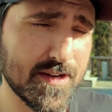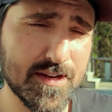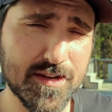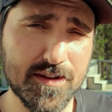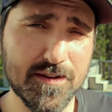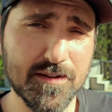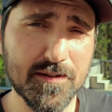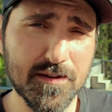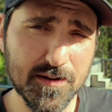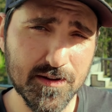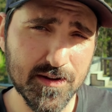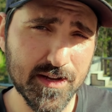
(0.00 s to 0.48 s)

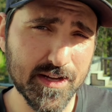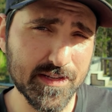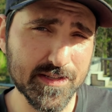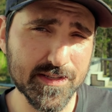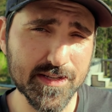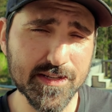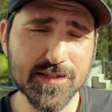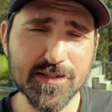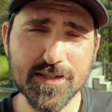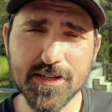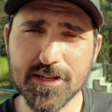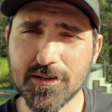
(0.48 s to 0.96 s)
the
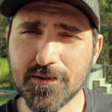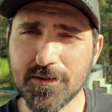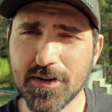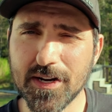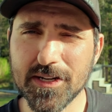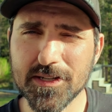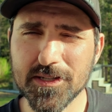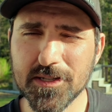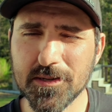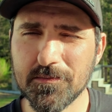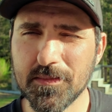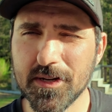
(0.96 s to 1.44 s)
existing
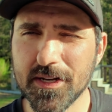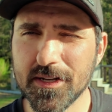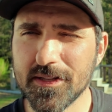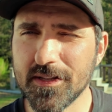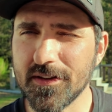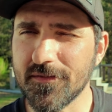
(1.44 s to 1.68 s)
grass a bit.